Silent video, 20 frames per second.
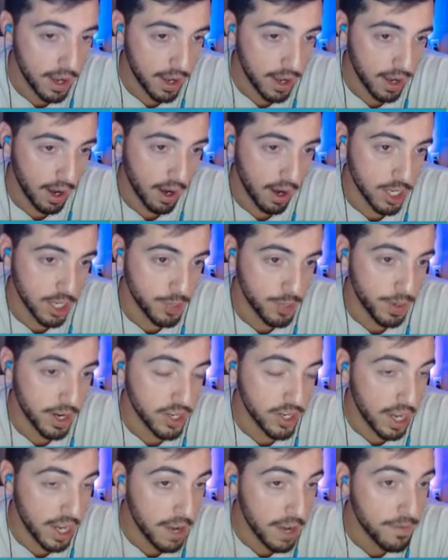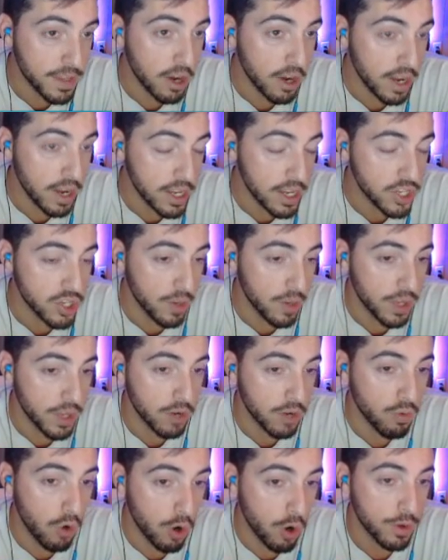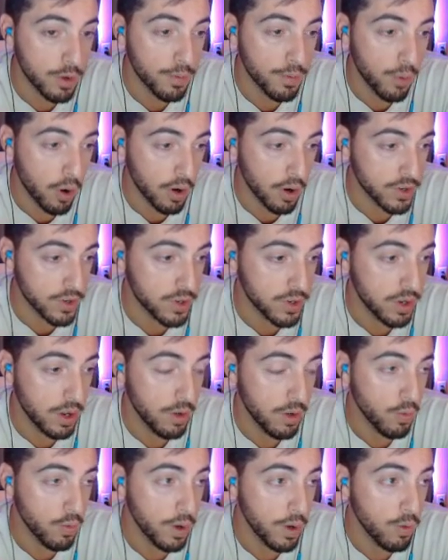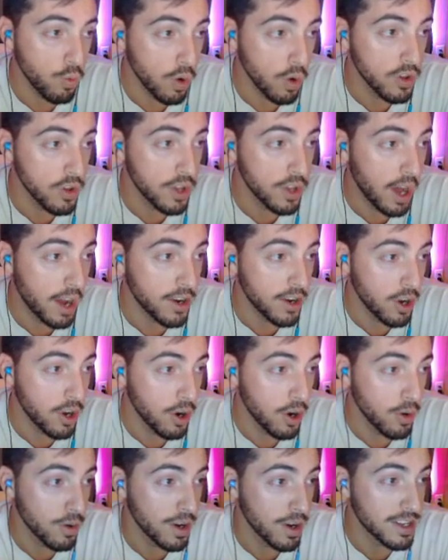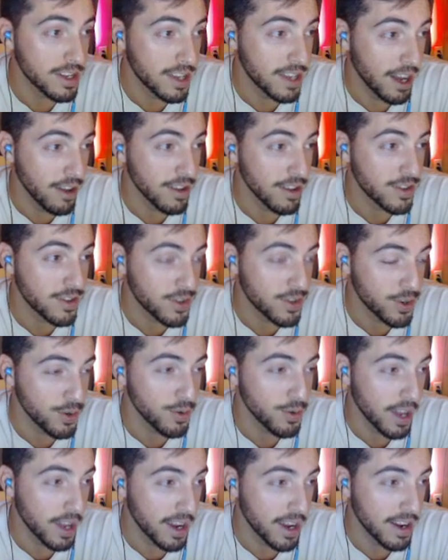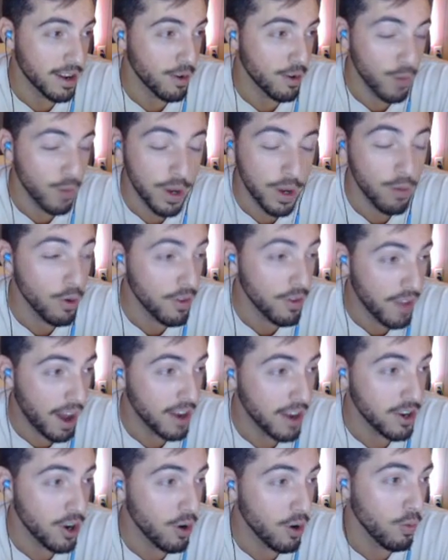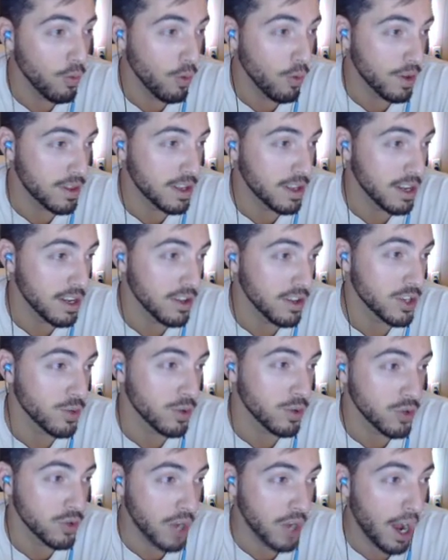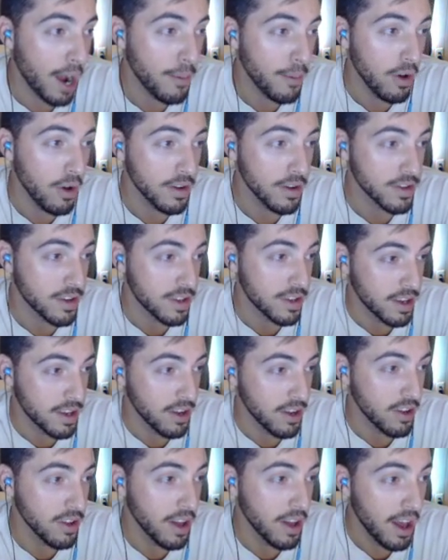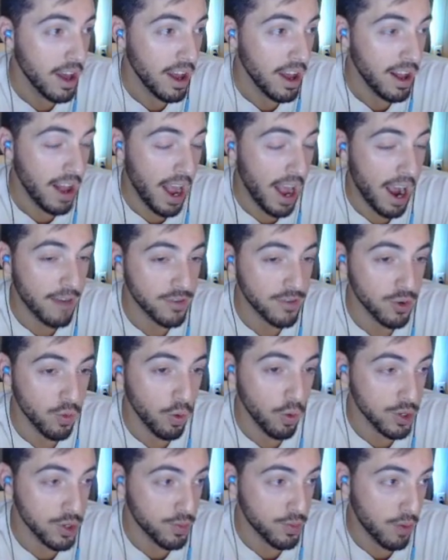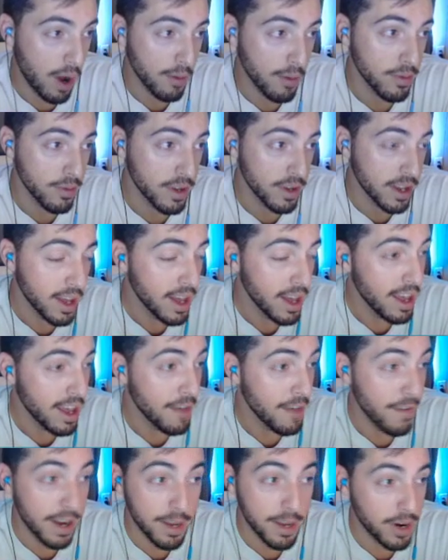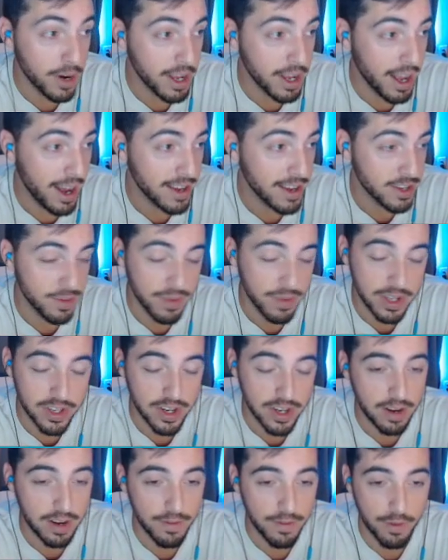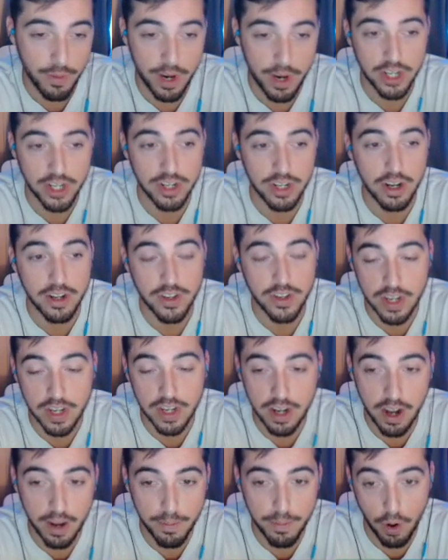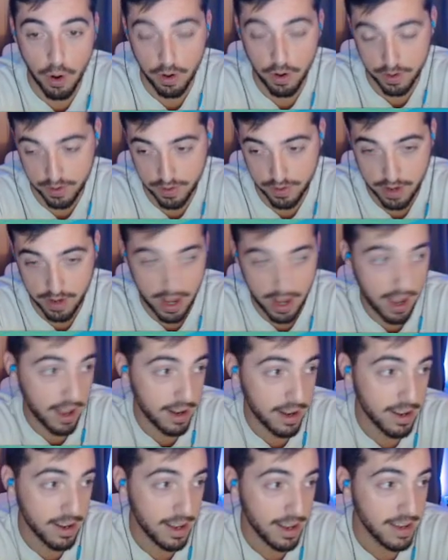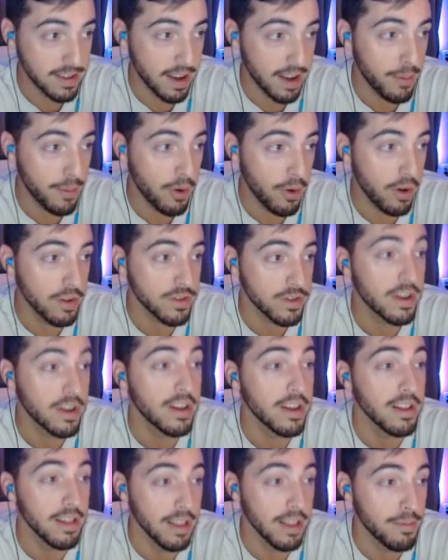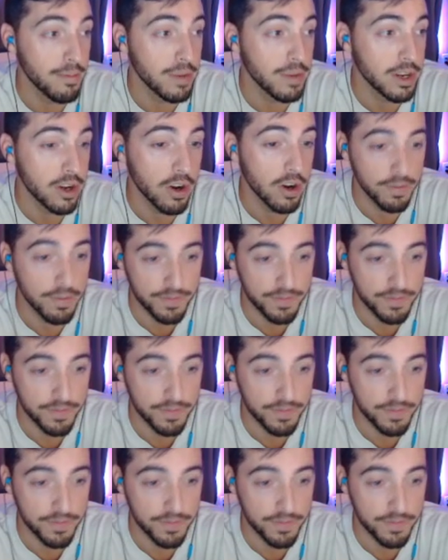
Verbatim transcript: uh, is because if there is something wrong with Perkz, we will not know until it's too late. We will not know what the deal is with those eyeballs until after Worlds, probably. If anybody has some inside information on C9 Perkz and his eyeballs, let me know.